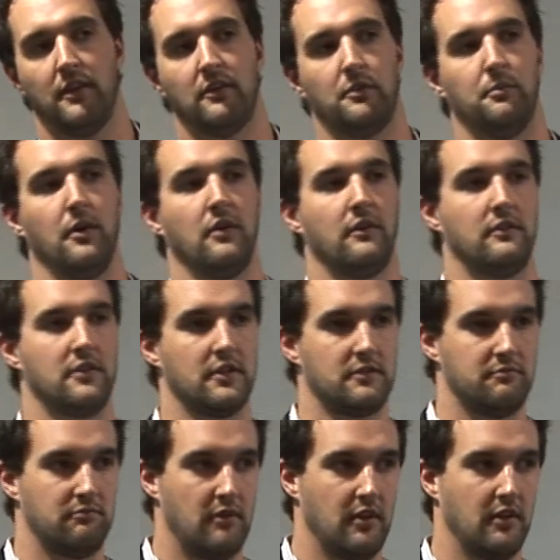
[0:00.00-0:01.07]
it's about just
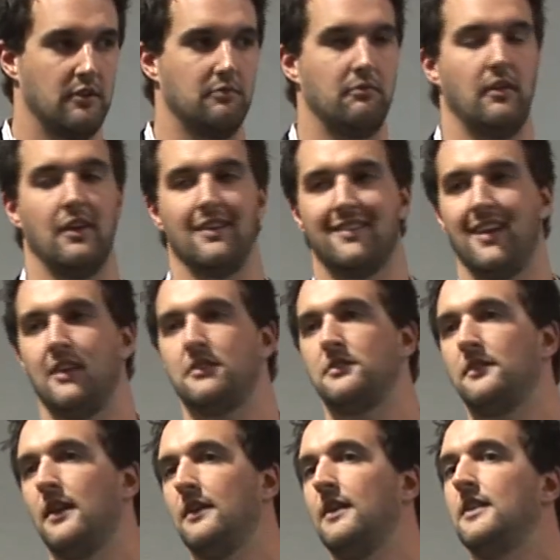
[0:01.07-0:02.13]
the
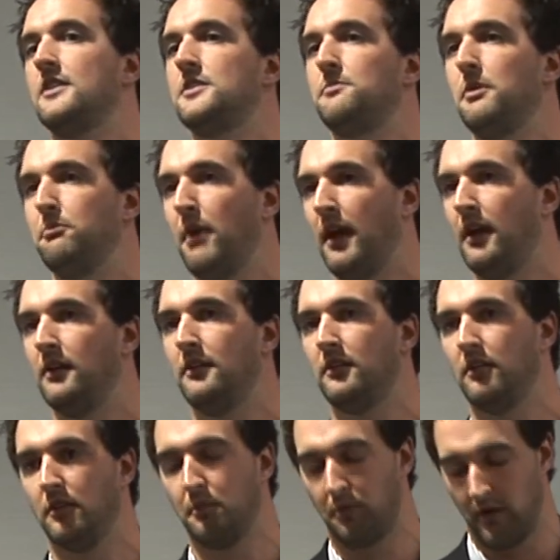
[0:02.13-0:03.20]
attention that needs to be paid
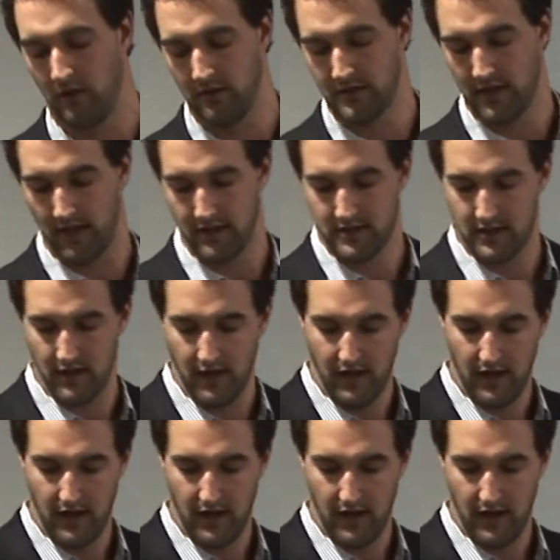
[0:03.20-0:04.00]
to the process.